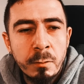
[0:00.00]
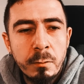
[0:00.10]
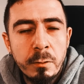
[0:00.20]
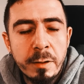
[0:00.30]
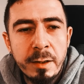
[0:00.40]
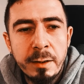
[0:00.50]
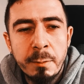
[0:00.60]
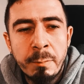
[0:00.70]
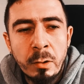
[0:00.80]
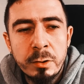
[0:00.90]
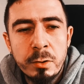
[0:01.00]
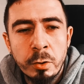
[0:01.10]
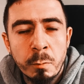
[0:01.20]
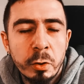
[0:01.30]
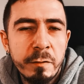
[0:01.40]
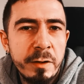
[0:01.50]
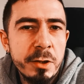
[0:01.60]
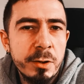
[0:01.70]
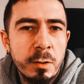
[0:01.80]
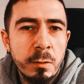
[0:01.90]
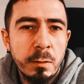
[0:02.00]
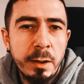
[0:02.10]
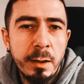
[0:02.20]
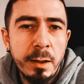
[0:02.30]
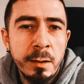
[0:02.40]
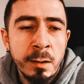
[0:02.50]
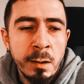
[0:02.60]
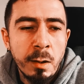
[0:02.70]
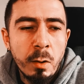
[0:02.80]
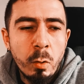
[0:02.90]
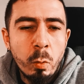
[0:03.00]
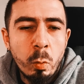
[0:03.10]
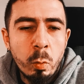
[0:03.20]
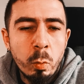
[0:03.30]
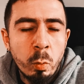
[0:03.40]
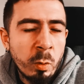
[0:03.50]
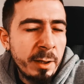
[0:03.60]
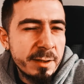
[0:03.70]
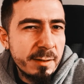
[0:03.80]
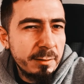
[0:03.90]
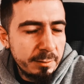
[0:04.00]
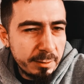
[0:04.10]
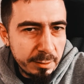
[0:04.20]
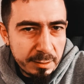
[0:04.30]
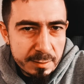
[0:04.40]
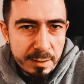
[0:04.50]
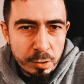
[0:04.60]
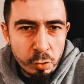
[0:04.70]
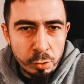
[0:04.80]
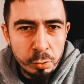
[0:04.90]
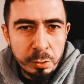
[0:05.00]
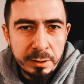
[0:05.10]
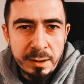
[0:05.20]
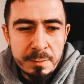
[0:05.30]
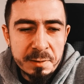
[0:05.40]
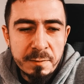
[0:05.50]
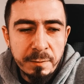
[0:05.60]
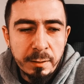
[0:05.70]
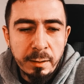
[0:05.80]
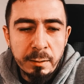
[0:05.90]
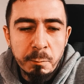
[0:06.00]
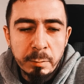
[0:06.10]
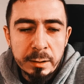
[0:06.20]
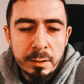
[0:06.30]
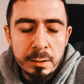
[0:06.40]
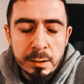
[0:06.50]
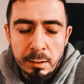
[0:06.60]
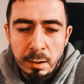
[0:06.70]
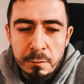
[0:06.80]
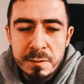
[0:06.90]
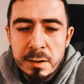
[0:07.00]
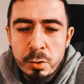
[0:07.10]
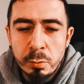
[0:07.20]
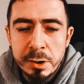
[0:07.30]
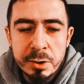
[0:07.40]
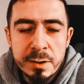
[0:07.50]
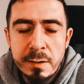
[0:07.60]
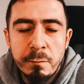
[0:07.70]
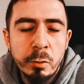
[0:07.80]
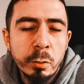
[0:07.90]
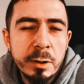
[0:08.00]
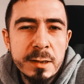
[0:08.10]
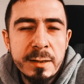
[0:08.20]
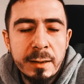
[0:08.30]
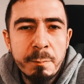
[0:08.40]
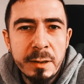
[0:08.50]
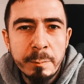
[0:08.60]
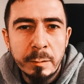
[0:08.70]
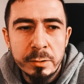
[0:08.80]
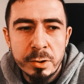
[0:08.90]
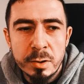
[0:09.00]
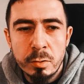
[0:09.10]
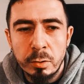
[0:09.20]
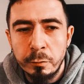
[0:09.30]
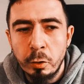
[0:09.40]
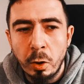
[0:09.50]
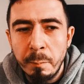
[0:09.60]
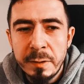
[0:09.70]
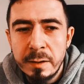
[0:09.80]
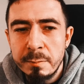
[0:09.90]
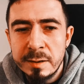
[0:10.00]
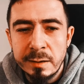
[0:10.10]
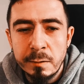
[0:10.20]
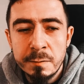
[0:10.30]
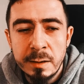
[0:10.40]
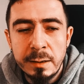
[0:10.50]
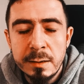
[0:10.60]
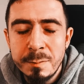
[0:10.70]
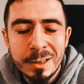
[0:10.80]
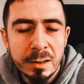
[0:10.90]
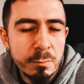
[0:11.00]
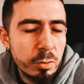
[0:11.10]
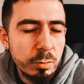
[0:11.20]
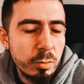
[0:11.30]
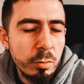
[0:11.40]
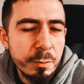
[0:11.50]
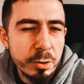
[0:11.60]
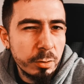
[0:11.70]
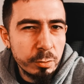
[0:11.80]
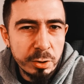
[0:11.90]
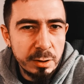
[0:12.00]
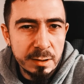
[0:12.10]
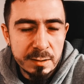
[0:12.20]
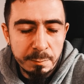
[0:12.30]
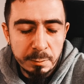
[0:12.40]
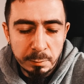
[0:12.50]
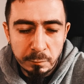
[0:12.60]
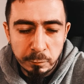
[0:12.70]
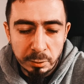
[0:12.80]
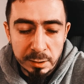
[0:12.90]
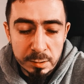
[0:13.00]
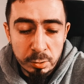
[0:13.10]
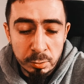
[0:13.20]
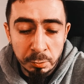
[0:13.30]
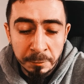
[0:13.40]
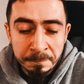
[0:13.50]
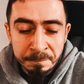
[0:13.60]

to think about your motivation and why exactly it is that you're doing that specific thing. But in a lot of situations, I've noticed that people just sort of copy themselves, and it becomes super socially acceptable for us to